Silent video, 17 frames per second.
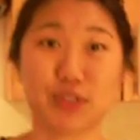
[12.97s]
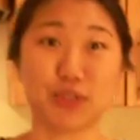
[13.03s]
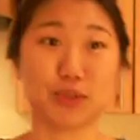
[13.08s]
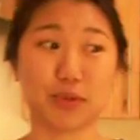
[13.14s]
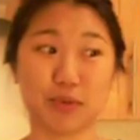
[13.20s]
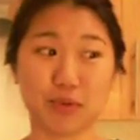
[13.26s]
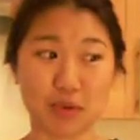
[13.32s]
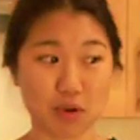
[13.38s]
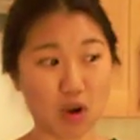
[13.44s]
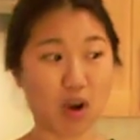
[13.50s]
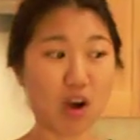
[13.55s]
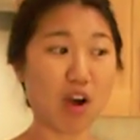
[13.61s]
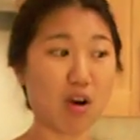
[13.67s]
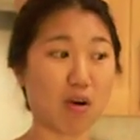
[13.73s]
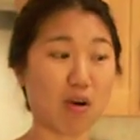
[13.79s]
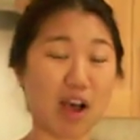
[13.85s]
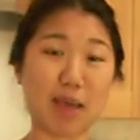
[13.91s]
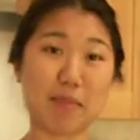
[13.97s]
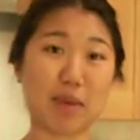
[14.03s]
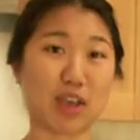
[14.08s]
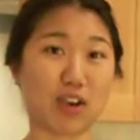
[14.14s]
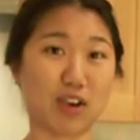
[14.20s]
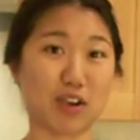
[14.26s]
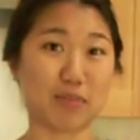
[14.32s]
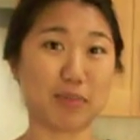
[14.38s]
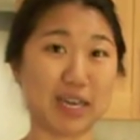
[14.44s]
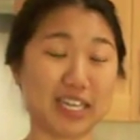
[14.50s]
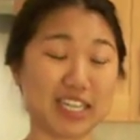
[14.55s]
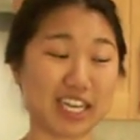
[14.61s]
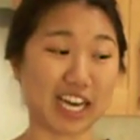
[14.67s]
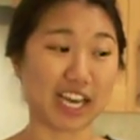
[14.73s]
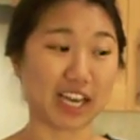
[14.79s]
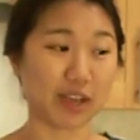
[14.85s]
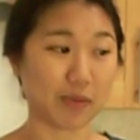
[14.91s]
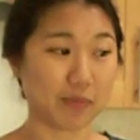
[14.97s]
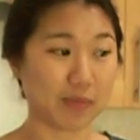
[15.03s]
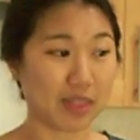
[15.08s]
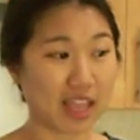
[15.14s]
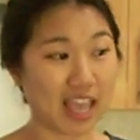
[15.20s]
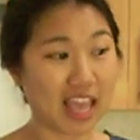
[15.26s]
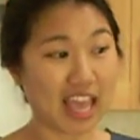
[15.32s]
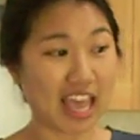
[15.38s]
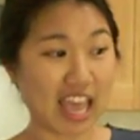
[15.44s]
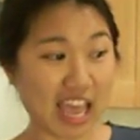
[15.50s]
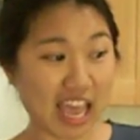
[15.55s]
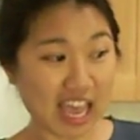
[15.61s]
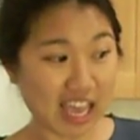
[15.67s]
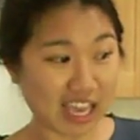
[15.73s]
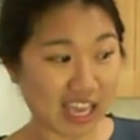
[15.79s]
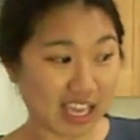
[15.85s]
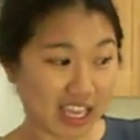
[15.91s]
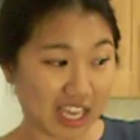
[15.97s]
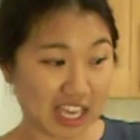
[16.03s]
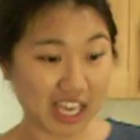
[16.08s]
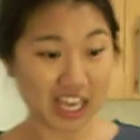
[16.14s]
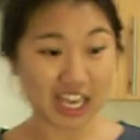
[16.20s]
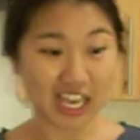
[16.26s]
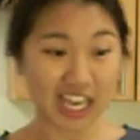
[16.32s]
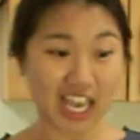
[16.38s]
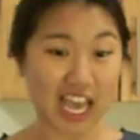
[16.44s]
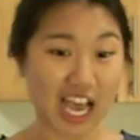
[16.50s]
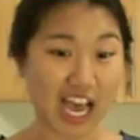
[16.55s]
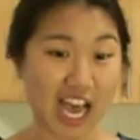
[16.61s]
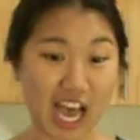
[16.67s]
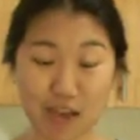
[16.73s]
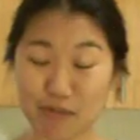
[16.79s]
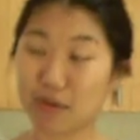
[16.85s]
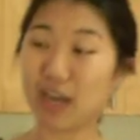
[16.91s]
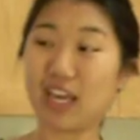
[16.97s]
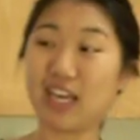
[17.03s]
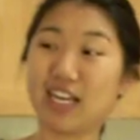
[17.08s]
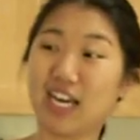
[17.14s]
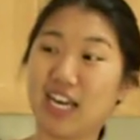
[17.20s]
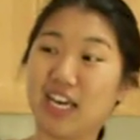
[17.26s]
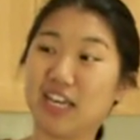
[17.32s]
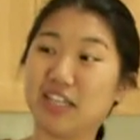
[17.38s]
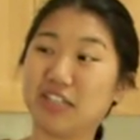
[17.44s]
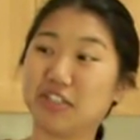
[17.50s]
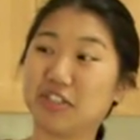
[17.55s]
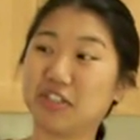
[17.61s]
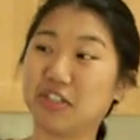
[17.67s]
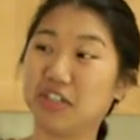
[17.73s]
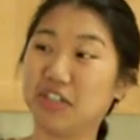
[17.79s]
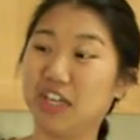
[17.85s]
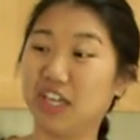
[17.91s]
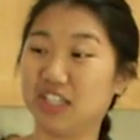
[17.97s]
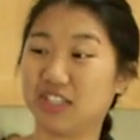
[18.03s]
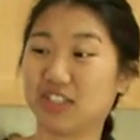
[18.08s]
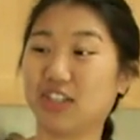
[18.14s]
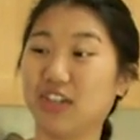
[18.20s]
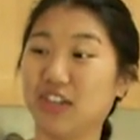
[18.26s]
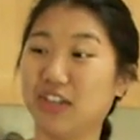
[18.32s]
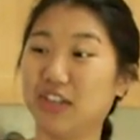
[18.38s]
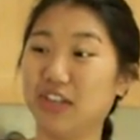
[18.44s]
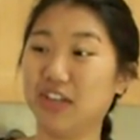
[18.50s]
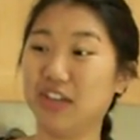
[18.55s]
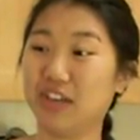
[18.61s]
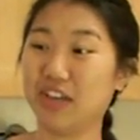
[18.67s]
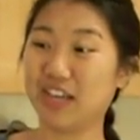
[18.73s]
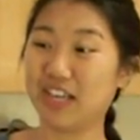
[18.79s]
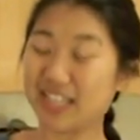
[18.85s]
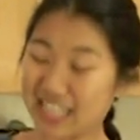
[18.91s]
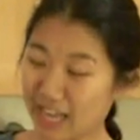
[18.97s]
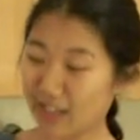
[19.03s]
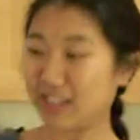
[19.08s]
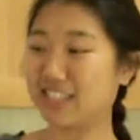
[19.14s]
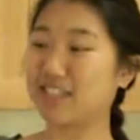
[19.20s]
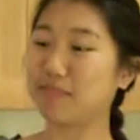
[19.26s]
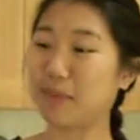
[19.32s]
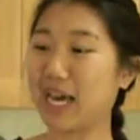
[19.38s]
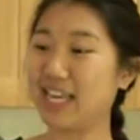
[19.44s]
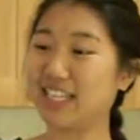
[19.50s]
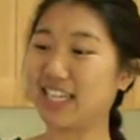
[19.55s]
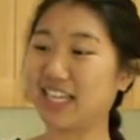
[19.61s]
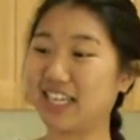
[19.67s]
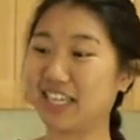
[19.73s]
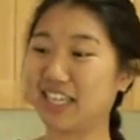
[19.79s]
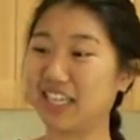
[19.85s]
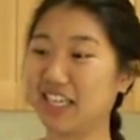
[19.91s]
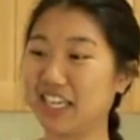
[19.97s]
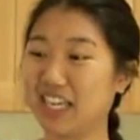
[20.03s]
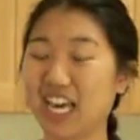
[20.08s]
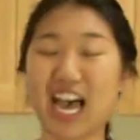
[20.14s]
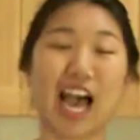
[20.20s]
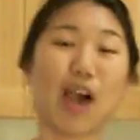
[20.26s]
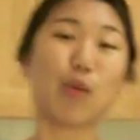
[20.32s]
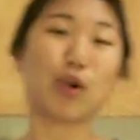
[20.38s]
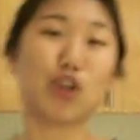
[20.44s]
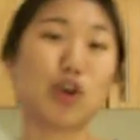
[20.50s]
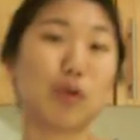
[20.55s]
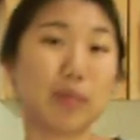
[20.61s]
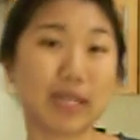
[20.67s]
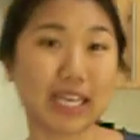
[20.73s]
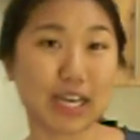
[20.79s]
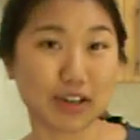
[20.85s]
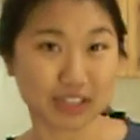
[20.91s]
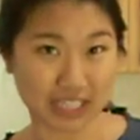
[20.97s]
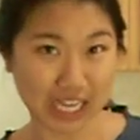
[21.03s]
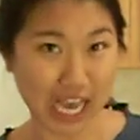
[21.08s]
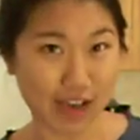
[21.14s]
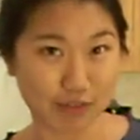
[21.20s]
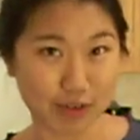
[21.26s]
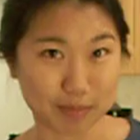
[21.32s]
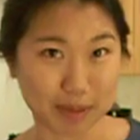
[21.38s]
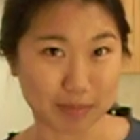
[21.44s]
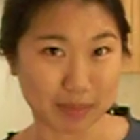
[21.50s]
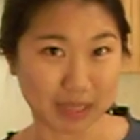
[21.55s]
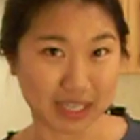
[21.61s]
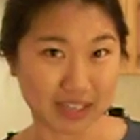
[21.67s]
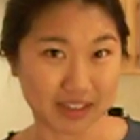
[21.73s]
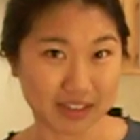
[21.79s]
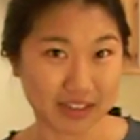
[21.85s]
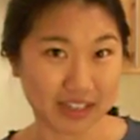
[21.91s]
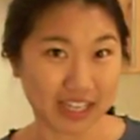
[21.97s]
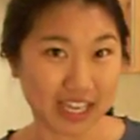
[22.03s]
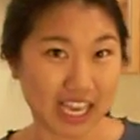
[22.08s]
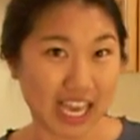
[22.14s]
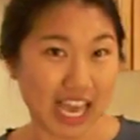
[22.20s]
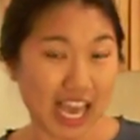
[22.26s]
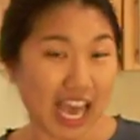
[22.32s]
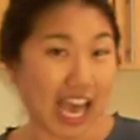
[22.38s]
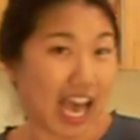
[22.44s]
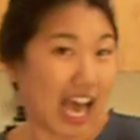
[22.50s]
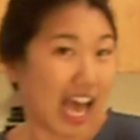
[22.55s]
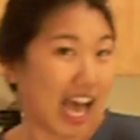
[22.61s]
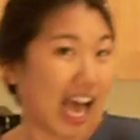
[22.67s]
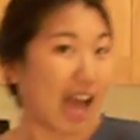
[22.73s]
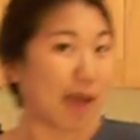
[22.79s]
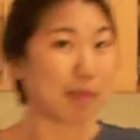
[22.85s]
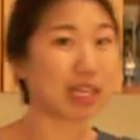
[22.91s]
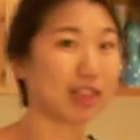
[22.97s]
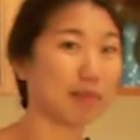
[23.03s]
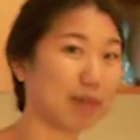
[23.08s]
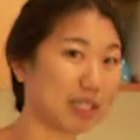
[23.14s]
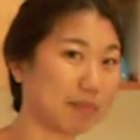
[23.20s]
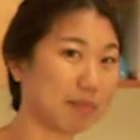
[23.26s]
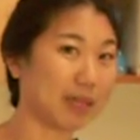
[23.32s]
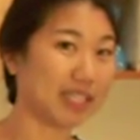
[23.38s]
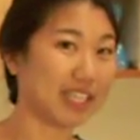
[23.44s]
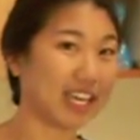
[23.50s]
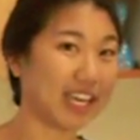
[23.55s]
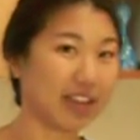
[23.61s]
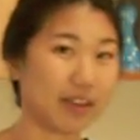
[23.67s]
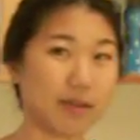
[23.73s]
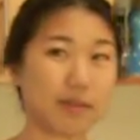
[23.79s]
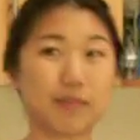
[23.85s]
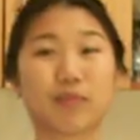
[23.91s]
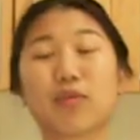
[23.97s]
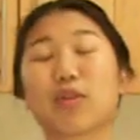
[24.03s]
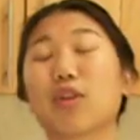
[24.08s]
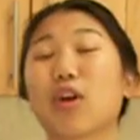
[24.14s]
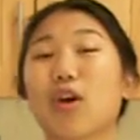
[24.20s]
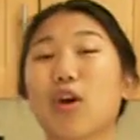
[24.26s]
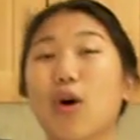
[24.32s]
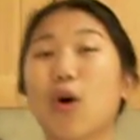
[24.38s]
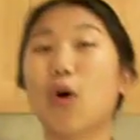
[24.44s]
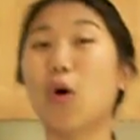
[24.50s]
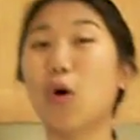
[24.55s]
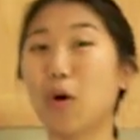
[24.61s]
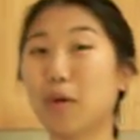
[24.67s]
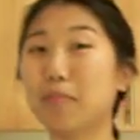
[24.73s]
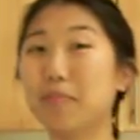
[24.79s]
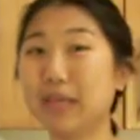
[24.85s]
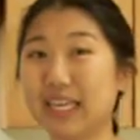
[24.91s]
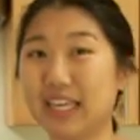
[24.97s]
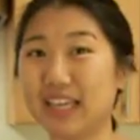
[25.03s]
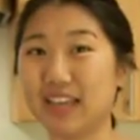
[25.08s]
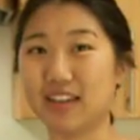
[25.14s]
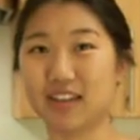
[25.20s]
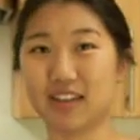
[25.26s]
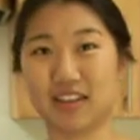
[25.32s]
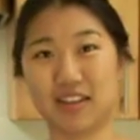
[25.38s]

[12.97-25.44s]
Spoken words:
to, oh, I make a good pad thai. A, I recognize it's good. Now this is my identity. I want nobody else to have it but me. I make the best pad thai. Or B,